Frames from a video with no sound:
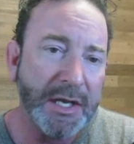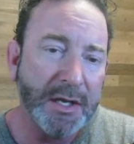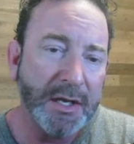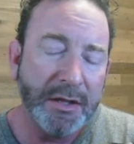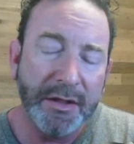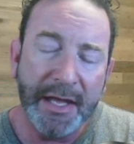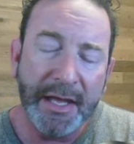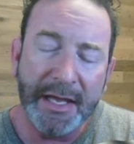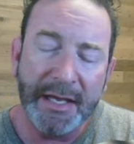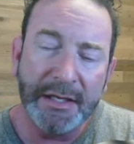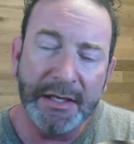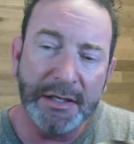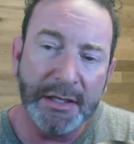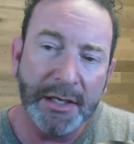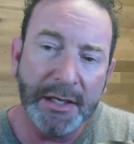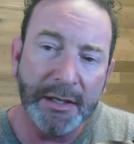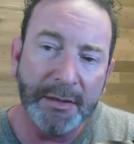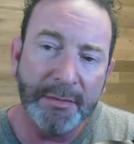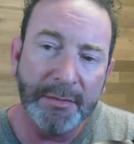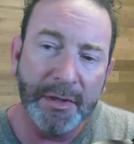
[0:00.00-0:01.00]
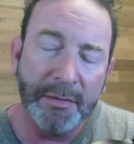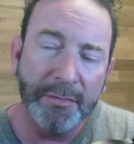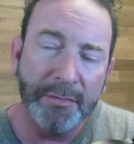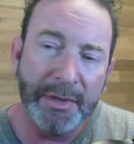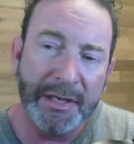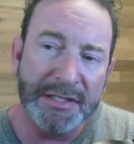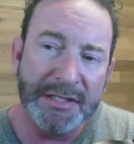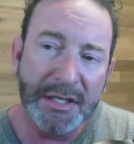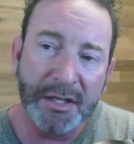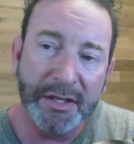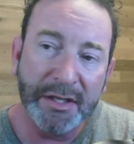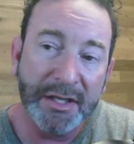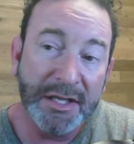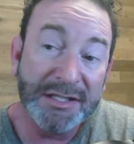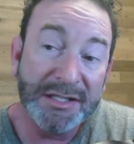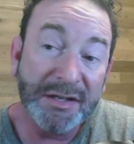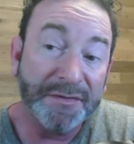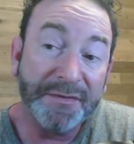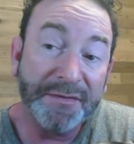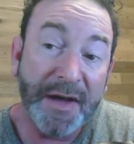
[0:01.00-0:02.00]
They basically,
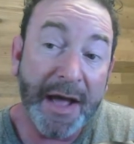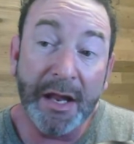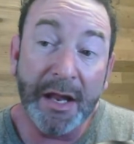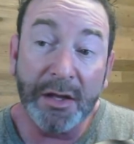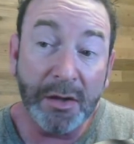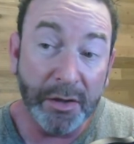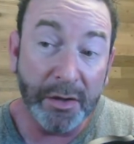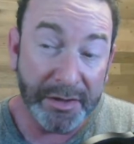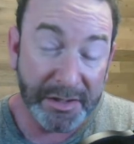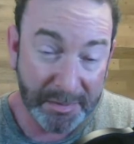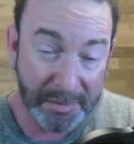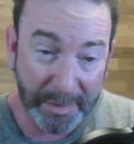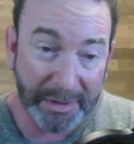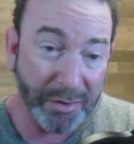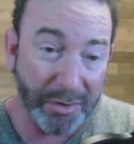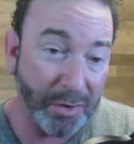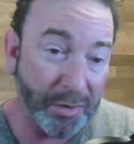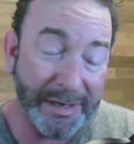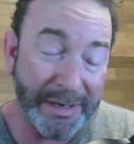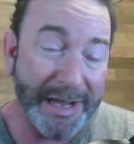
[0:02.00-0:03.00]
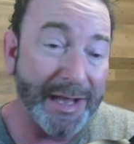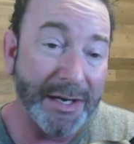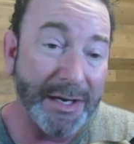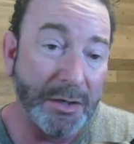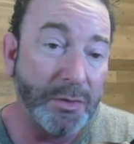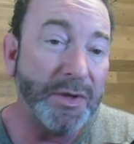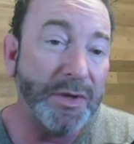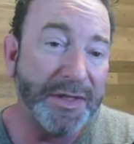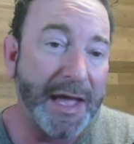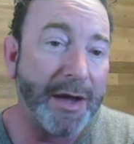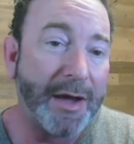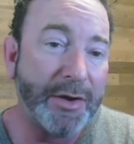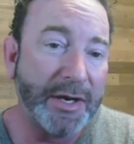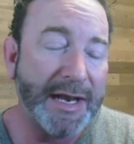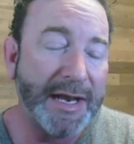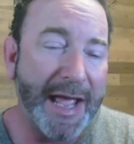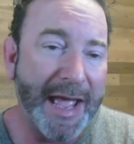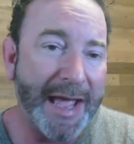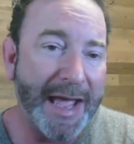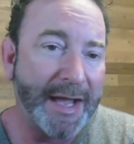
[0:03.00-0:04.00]
it's a follicle that's been created without an
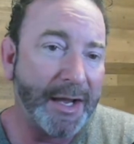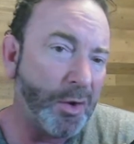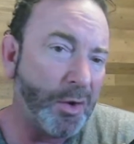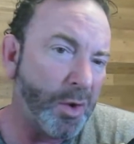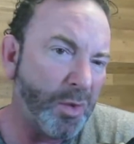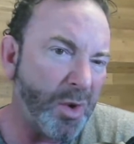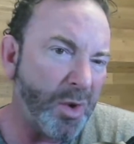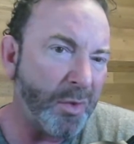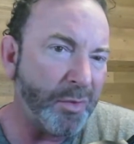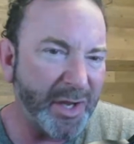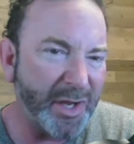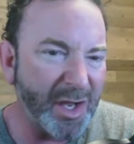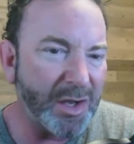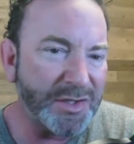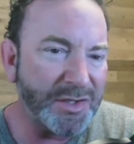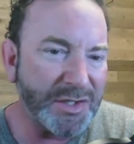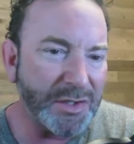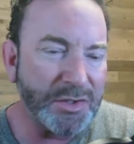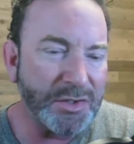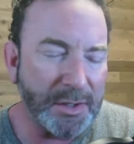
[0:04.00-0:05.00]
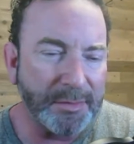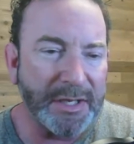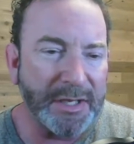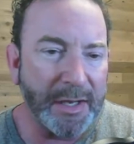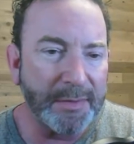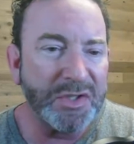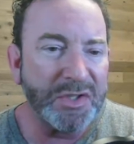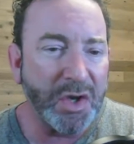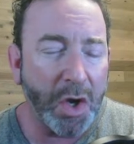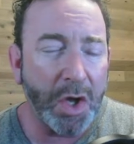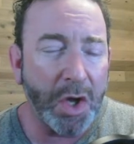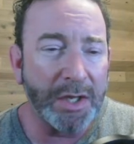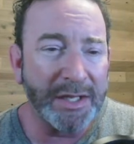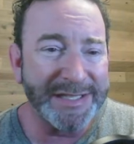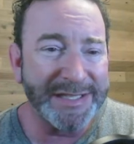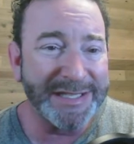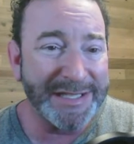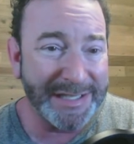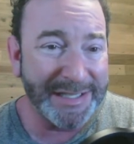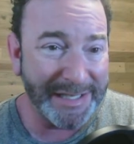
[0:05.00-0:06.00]
egg, or what we also sometimes call a
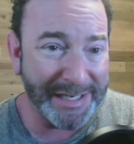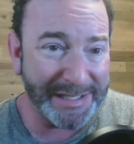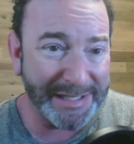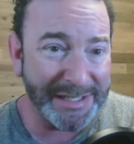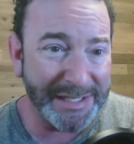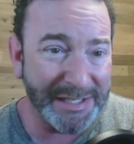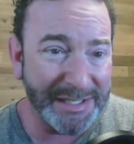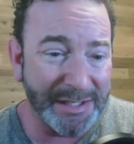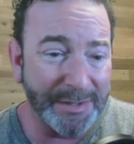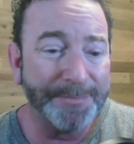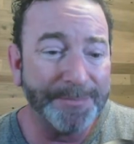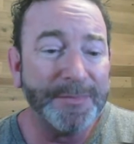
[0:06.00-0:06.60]
cyst.